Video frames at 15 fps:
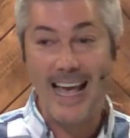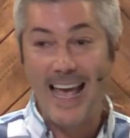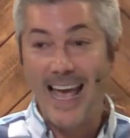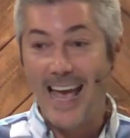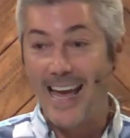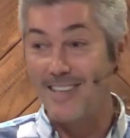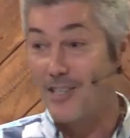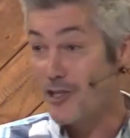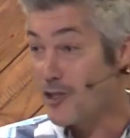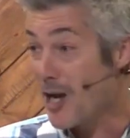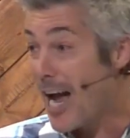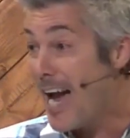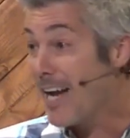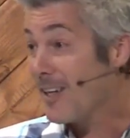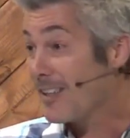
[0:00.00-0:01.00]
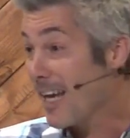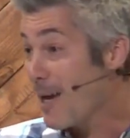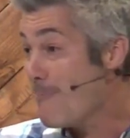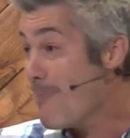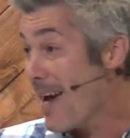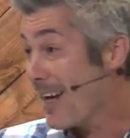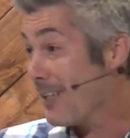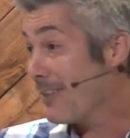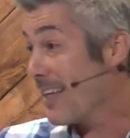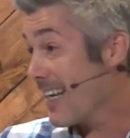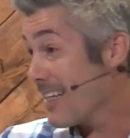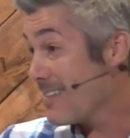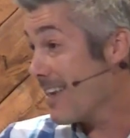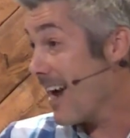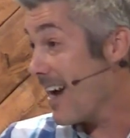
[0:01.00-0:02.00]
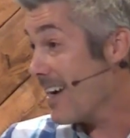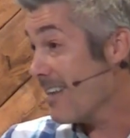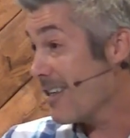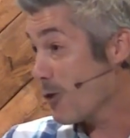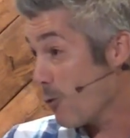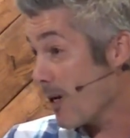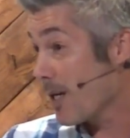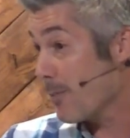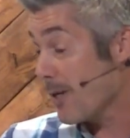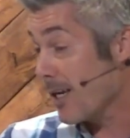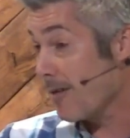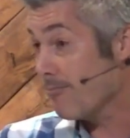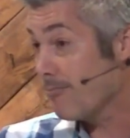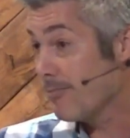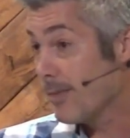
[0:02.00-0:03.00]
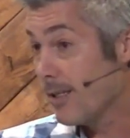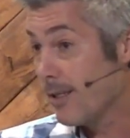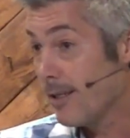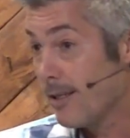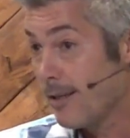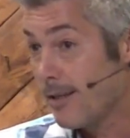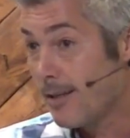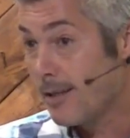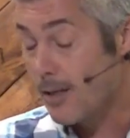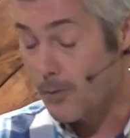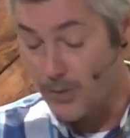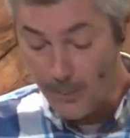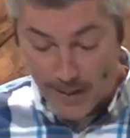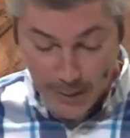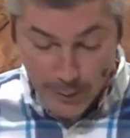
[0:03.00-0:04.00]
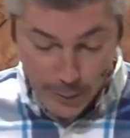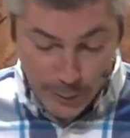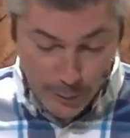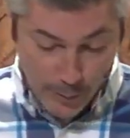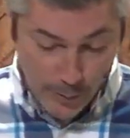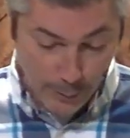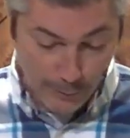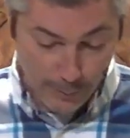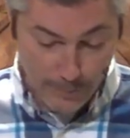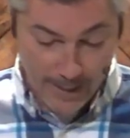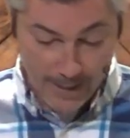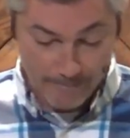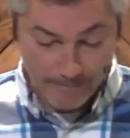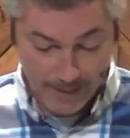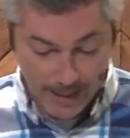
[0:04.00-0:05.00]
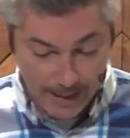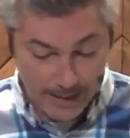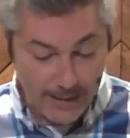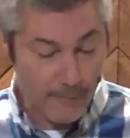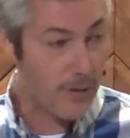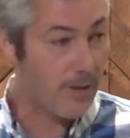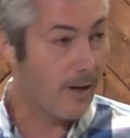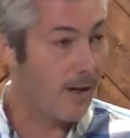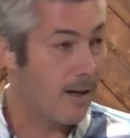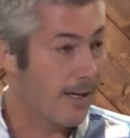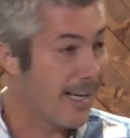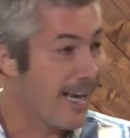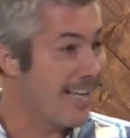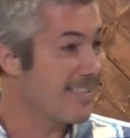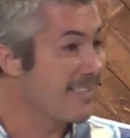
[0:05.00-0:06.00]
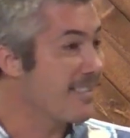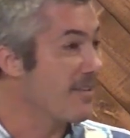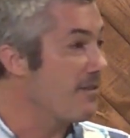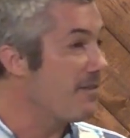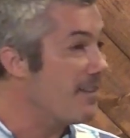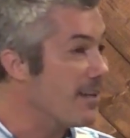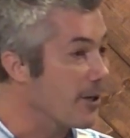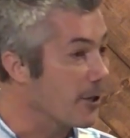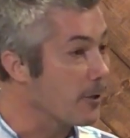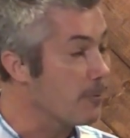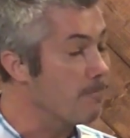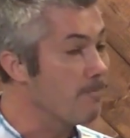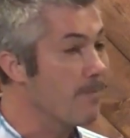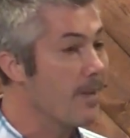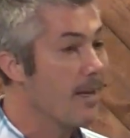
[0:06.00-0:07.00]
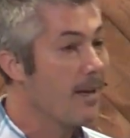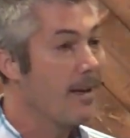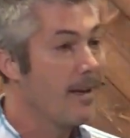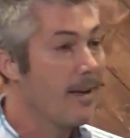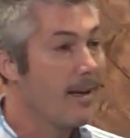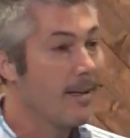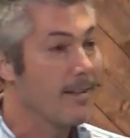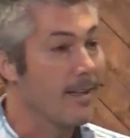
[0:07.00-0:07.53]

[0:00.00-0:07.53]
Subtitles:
as a child, I battled anxiety quite a bit. It was a major struggle for me. I lived with a constant fear that